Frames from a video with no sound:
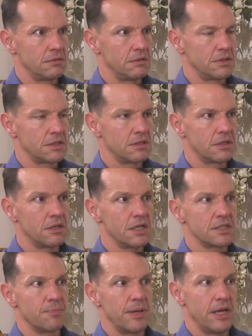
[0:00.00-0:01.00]
It's going to
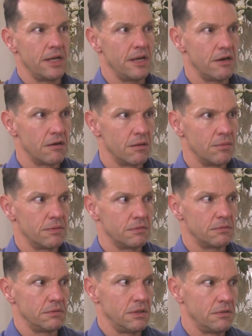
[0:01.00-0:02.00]
cause a pan-Arab,
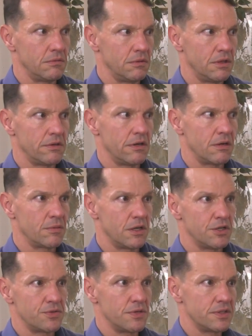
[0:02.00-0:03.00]
other Arab
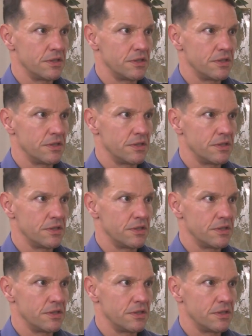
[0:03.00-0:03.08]
countries